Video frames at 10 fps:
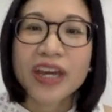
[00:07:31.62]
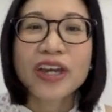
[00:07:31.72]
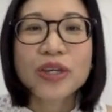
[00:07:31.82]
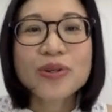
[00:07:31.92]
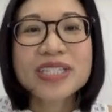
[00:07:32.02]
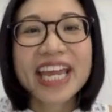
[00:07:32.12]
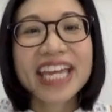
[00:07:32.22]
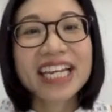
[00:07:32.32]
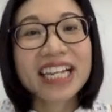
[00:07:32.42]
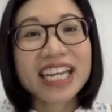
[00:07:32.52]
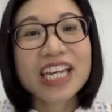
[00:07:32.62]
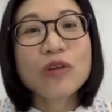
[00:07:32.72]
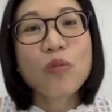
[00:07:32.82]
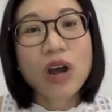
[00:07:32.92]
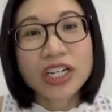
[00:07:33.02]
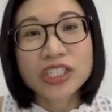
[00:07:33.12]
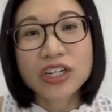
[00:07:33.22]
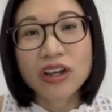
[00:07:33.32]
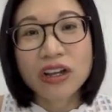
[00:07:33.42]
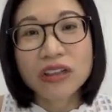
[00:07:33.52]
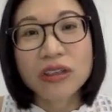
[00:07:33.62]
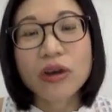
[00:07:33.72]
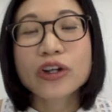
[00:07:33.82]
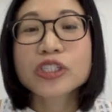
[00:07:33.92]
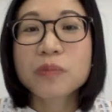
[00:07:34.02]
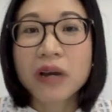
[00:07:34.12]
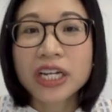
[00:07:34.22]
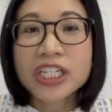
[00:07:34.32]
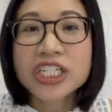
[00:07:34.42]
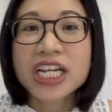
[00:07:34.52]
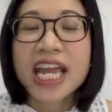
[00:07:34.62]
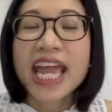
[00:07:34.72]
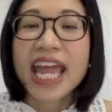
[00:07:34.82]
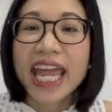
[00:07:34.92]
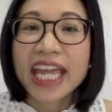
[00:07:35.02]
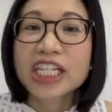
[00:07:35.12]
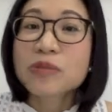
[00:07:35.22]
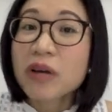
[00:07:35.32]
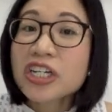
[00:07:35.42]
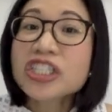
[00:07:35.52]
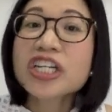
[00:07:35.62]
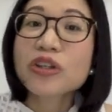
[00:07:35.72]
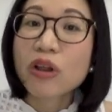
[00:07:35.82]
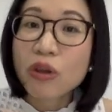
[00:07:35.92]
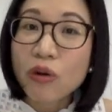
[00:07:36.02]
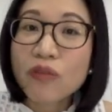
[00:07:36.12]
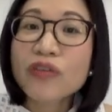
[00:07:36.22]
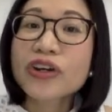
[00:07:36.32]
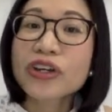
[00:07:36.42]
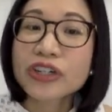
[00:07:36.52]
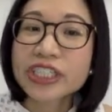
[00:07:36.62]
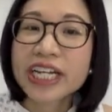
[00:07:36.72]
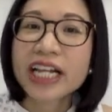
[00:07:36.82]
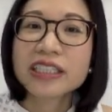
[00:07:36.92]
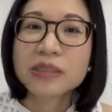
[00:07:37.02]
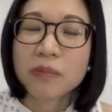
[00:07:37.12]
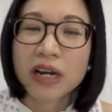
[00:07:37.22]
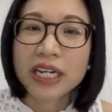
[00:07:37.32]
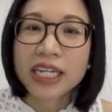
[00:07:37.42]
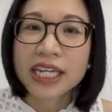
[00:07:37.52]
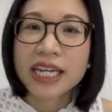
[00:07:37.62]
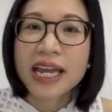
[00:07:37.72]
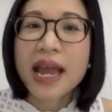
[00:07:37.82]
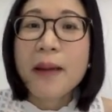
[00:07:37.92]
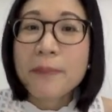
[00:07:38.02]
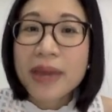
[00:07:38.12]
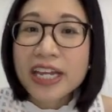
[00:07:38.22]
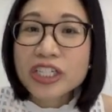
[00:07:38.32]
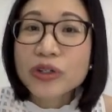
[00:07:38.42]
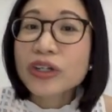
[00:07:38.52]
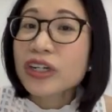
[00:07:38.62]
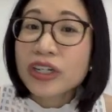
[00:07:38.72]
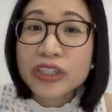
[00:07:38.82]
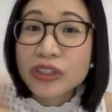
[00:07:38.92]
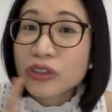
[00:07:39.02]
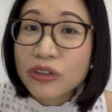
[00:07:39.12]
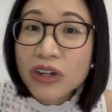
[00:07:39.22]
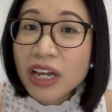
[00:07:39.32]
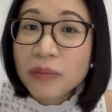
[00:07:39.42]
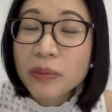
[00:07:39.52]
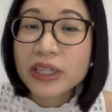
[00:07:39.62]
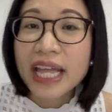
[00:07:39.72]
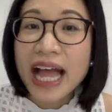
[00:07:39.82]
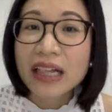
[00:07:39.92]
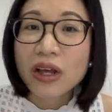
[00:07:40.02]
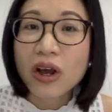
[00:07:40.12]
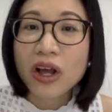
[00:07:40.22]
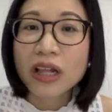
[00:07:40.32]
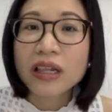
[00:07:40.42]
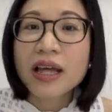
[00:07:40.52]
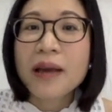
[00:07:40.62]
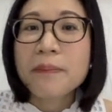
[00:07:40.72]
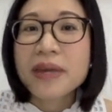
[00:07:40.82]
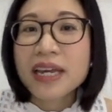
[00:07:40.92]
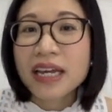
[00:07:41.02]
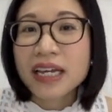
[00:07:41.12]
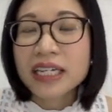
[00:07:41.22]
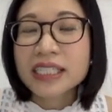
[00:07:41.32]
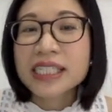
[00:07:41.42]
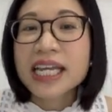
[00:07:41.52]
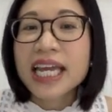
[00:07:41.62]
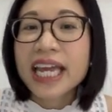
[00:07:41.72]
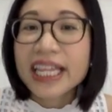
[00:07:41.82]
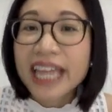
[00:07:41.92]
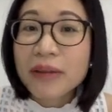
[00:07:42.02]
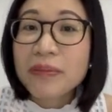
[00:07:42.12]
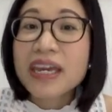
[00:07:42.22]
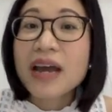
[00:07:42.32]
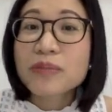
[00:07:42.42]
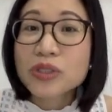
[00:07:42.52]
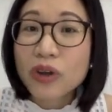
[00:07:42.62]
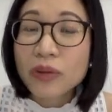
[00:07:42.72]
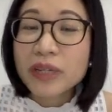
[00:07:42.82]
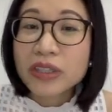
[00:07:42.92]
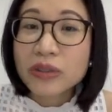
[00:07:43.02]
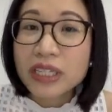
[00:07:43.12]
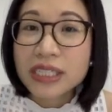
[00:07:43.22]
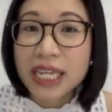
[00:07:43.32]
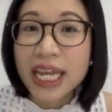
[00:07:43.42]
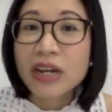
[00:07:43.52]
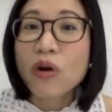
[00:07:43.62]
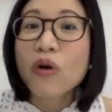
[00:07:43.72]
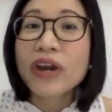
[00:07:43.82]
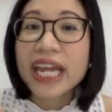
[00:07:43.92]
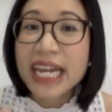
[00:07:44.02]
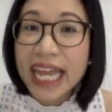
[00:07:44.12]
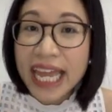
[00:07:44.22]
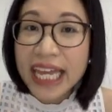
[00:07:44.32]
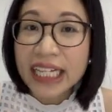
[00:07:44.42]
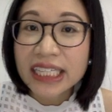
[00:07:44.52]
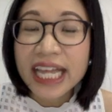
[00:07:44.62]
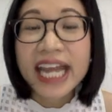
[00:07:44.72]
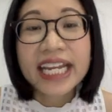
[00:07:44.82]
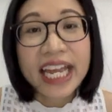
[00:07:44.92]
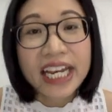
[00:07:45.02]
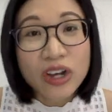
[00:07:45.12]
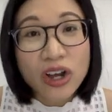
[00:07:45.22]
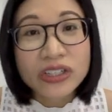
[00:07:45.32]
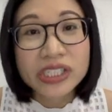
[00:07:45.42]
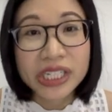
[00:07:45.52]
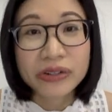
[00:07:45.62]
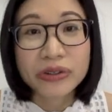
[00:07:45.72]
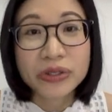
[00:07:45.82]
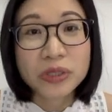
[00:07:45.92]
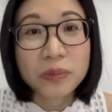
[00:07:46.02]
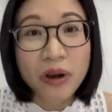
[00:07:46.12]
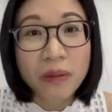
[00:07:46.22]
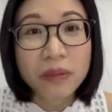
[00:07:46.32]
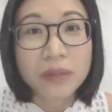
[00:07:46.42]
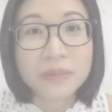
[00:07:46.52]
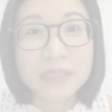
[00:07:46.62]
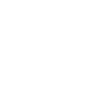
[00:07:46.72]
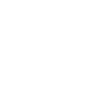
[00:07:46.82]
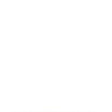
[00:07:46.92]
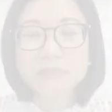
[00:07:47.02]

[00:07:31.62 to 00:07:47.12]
Use a clean washcloth or sponge and sponge it all over your child's body. Make sure you do not put alcohol because it can be absorbed into the skin or inhaled and can cause serious problems.